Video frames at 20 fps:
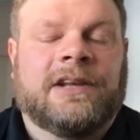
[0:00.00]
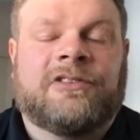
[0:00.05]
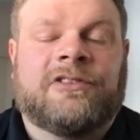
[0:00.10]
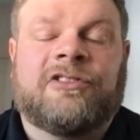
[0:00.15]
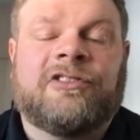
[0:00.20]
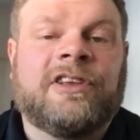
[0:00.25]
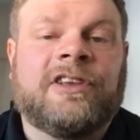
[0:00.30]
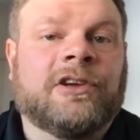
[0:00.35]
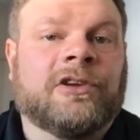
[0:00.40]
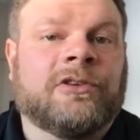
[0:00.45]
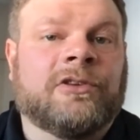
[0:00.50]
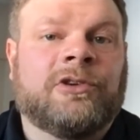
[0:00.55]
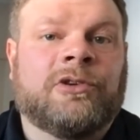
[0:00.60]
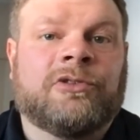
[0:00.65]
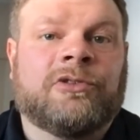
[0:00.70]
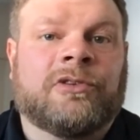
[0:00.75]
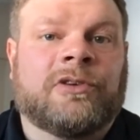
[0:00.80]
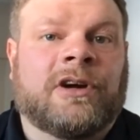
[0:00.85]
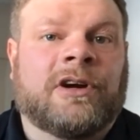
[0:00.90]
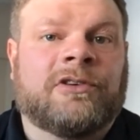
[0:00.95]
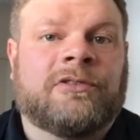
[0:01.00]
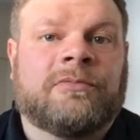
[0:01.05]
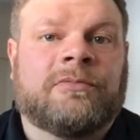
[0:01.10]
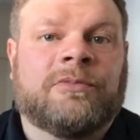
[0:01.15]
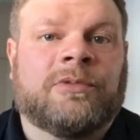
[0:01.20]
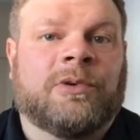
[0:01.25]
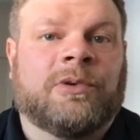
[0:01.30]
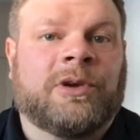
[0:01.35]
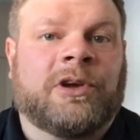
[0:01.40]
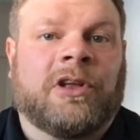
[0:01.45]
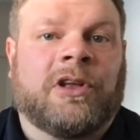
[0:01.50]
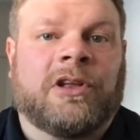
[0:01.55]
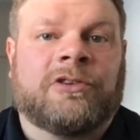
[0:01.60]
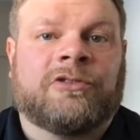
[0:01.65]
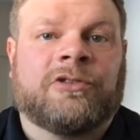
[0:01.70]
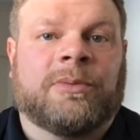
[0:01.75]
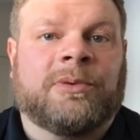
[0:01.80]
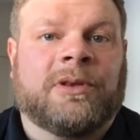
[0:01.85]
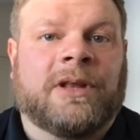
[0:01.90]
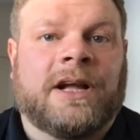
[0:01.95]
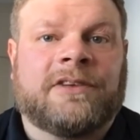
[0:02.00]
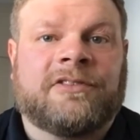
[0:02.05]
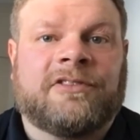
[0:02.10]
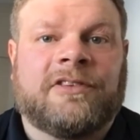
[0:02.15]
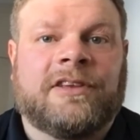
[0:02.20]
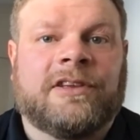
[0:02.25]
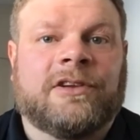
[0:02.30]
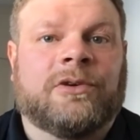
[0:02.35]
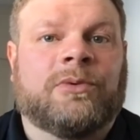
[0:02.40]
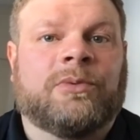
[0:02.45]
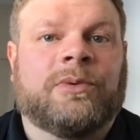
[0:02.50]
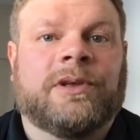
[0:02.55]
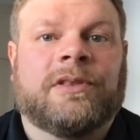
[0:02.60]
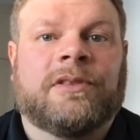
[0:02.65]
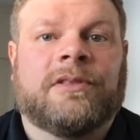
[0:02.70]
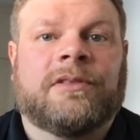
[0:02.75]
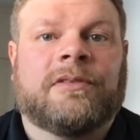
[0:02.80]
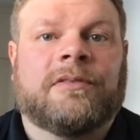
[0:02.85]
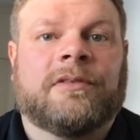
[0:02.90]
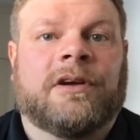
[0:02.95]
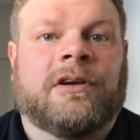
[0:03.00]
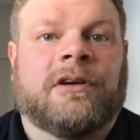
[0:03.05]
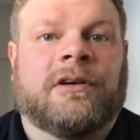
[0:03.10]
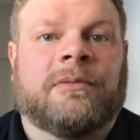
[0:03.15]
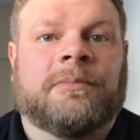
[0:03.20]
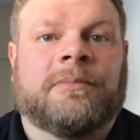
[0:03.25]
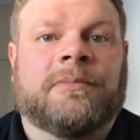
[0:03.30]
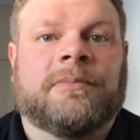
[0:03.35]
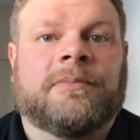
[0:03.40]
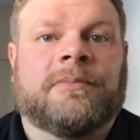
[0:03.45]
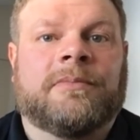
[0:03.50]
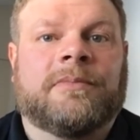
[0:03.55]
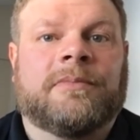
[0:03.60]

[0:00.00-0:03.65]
sealed using what we call our triple lock seal with our